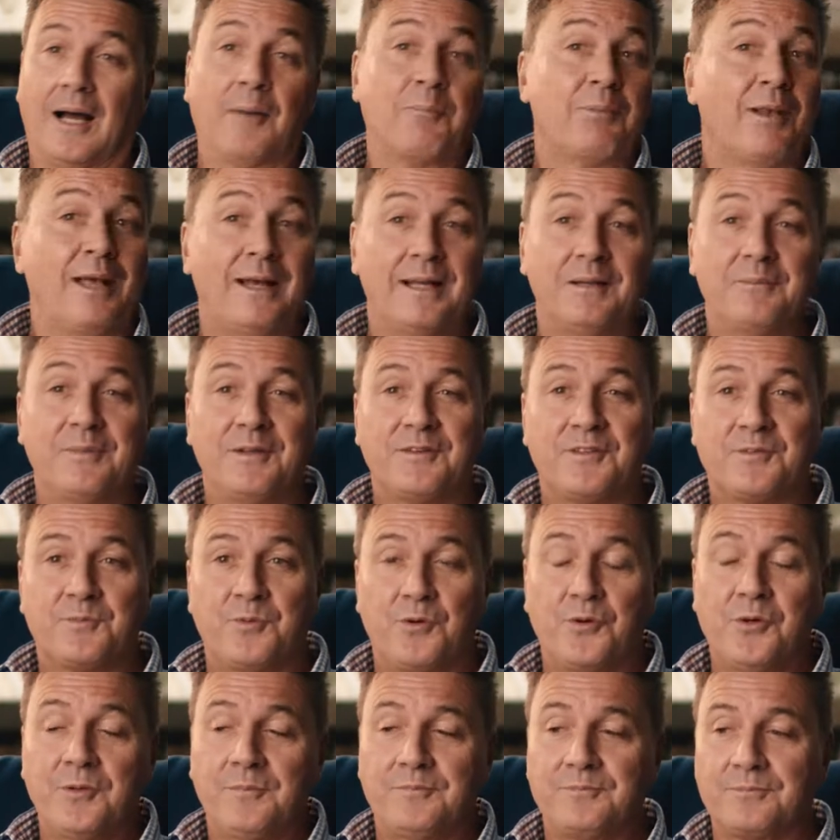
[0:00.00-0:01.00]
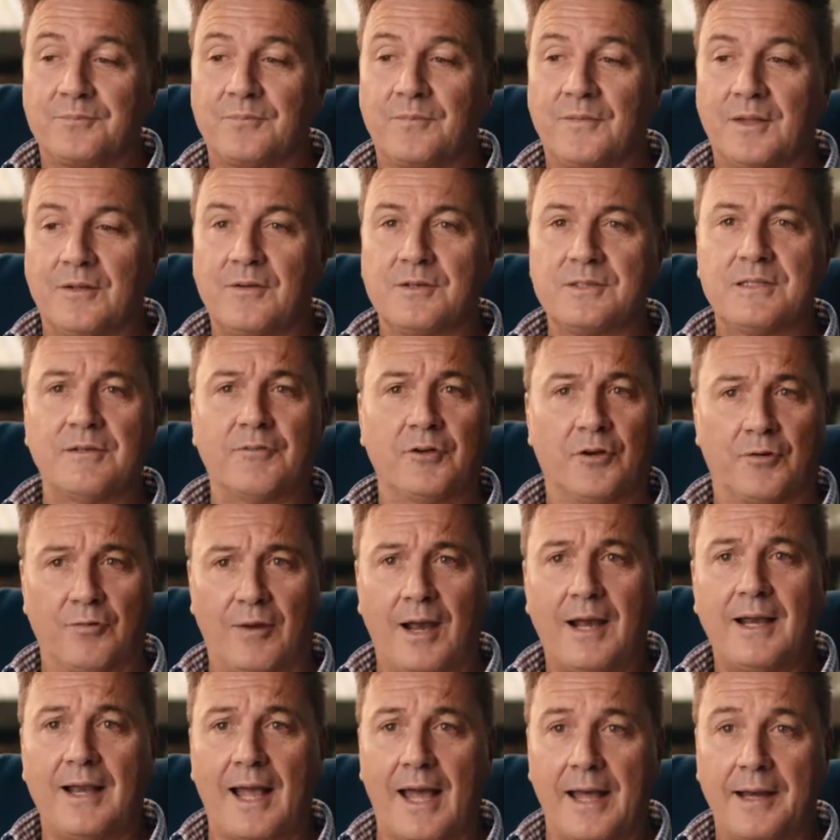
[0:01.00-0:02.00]
I played a bit of sport. I was never
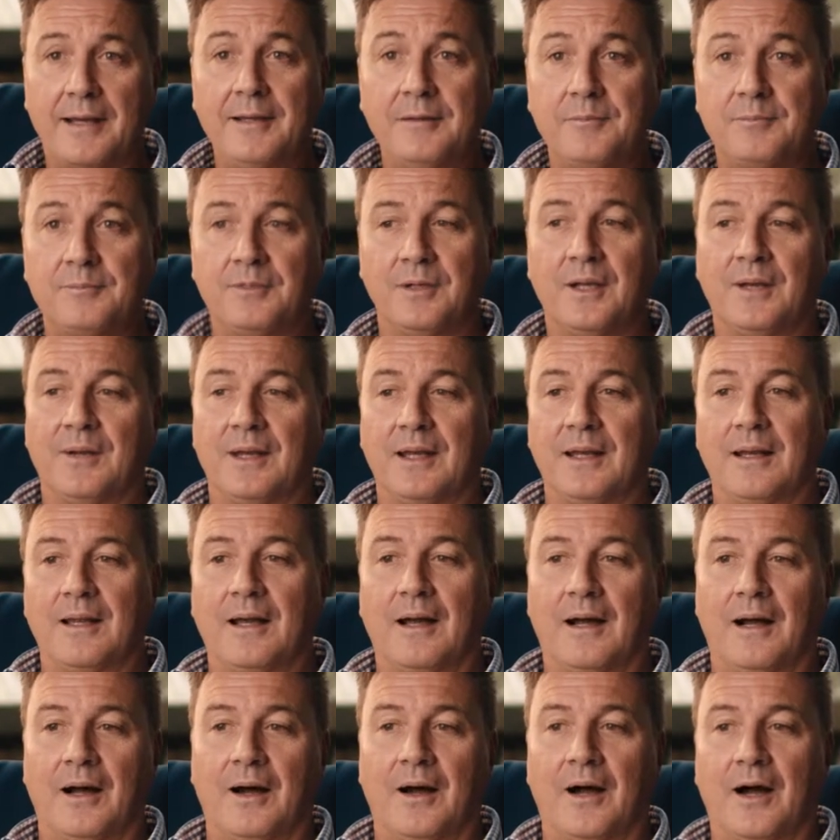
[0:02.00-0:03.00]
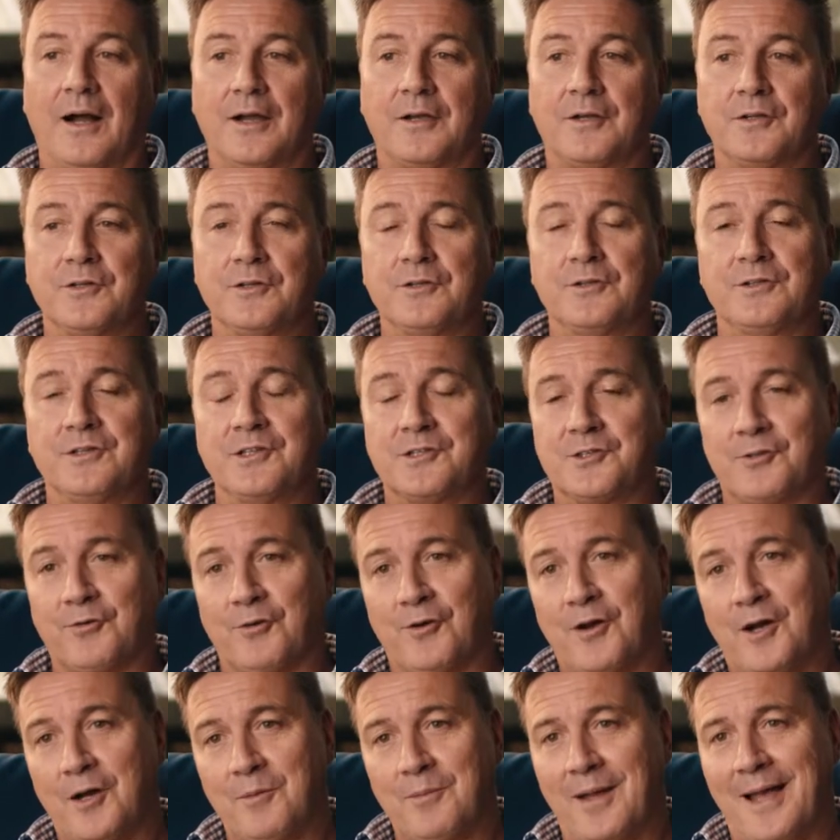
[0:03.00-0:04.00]
great at it, but I could
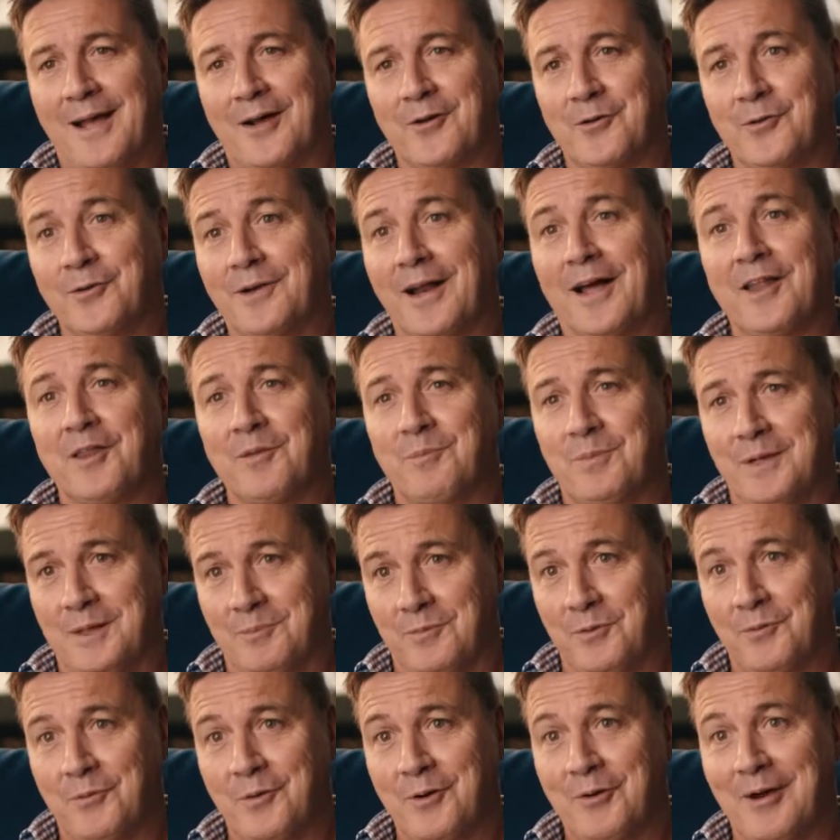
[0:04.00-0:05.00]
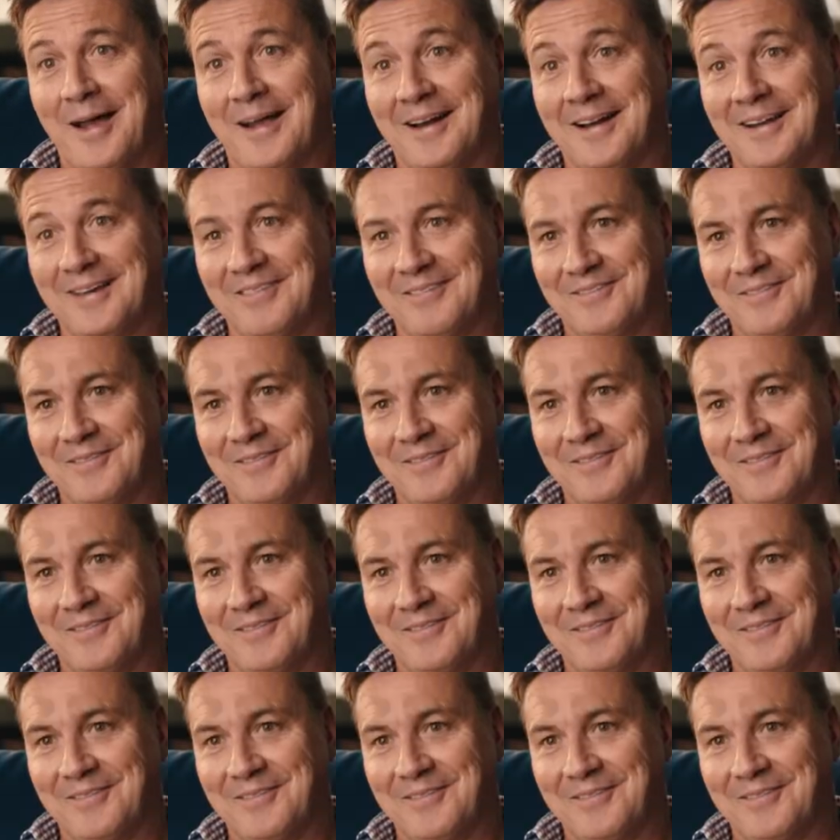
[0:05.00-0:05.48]
describe how good other people were at it.